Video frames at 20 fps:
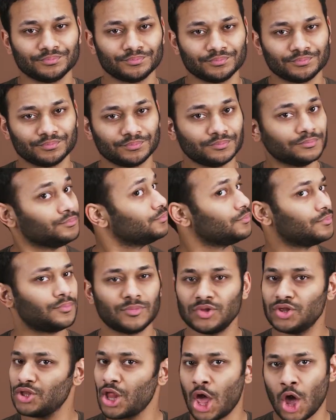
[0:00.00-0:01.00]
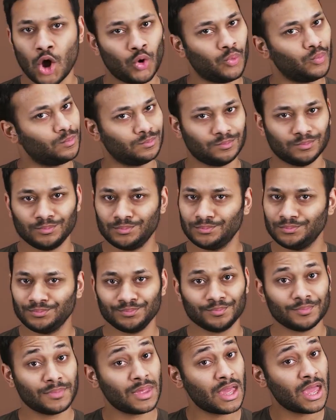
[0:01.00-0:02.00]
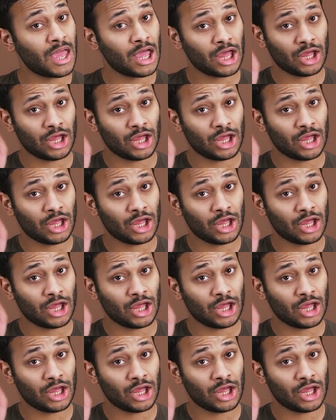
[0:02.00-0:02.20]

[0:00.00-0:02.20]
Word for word: and you're willing to call people out when they do the wrong